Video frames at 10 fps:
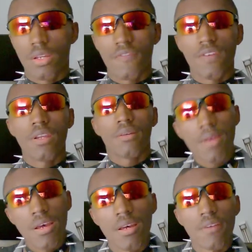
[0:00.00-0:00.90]
Good
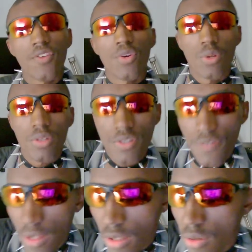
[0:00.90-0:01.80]
evening,
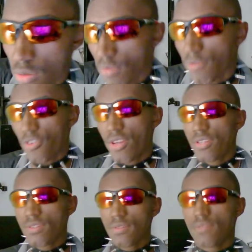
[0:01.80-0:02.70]
viewers, fellow
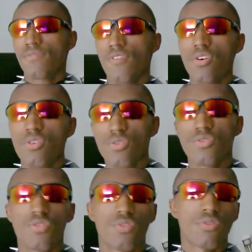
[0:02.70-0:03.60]
friends,
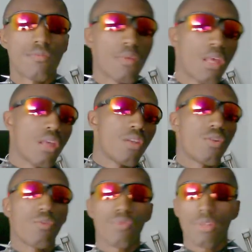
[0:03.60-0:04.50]
foes.
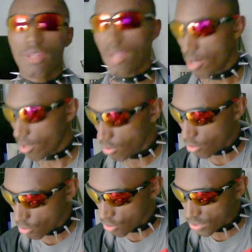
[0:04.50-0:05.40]
Don't really care
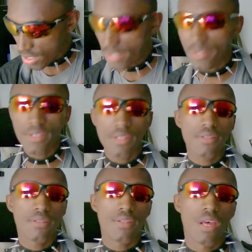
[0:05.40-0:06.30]
who sees
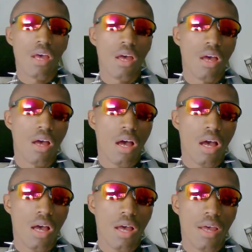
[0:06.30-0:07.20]
this.
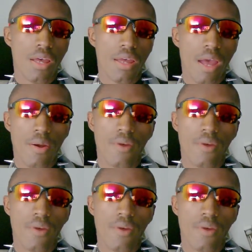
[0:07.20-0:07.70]
I,